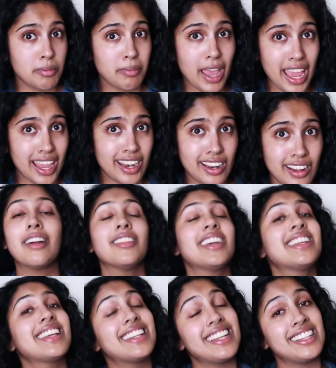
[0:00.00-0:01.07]
pen. I'll
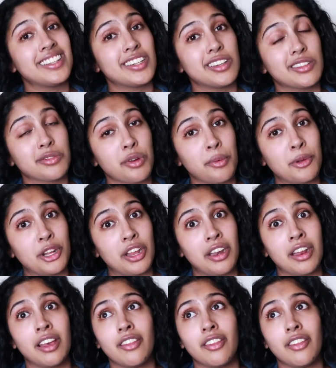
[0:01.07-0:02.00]
link it in the description.